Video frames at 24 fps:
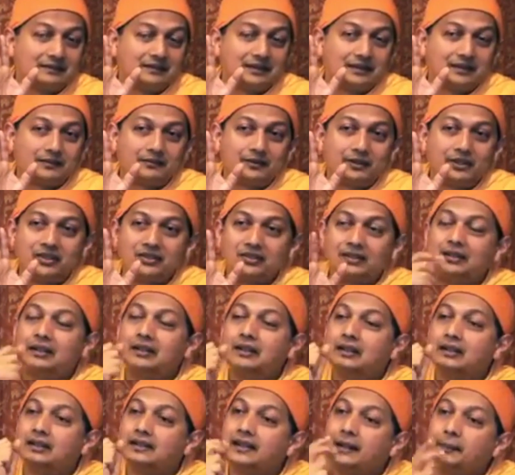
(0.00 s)
version,
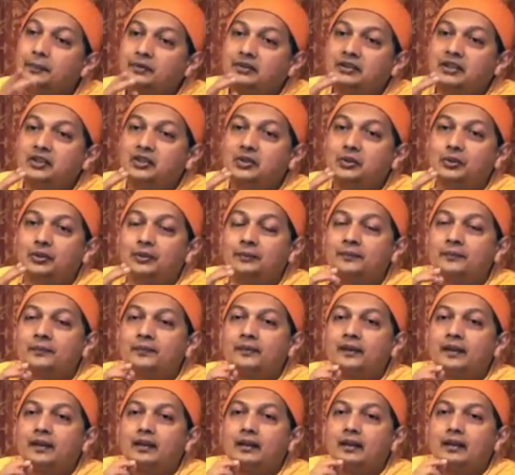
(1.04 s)
substitute.
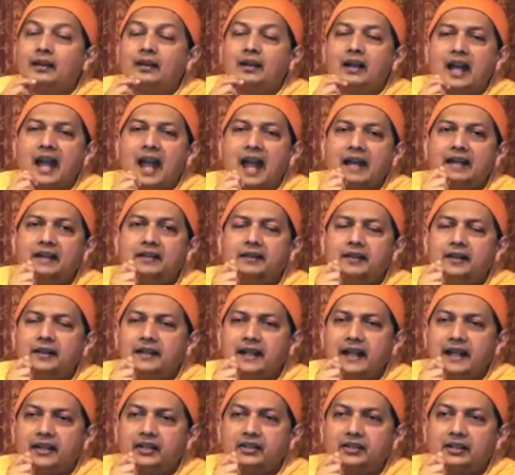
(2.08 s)
Angry
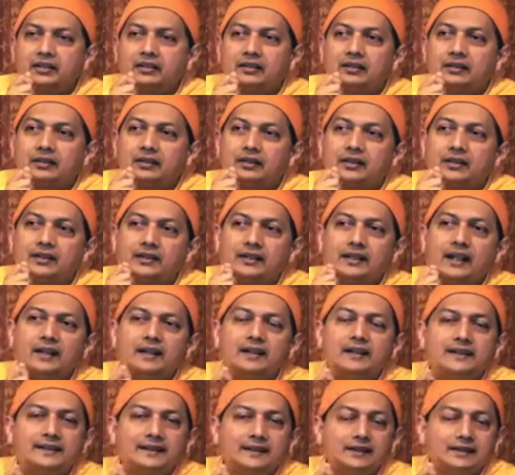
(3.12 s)
reaction, say an
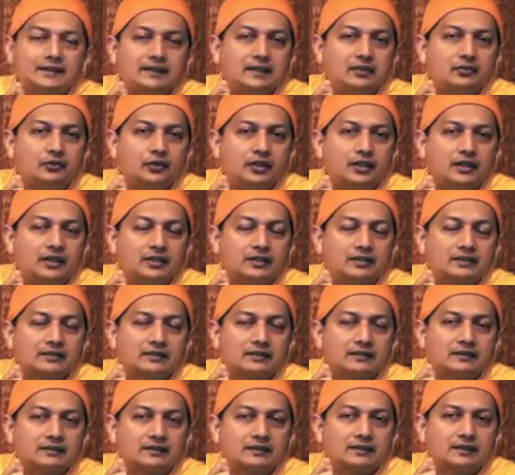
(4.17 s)
insulting word.
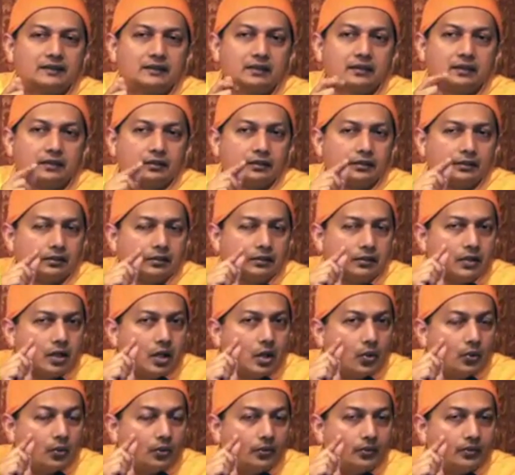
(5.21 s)

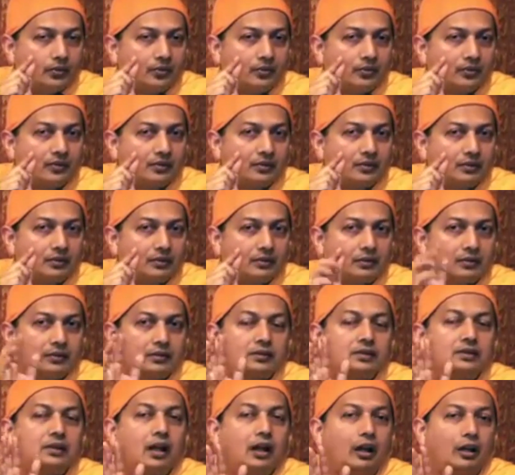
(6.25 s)
No,
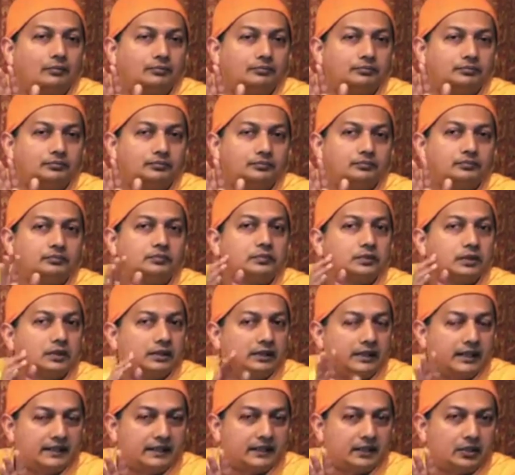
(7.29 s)
calm,
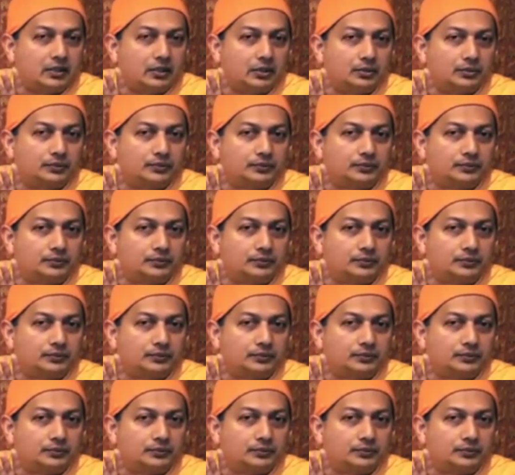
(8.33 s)
let it go.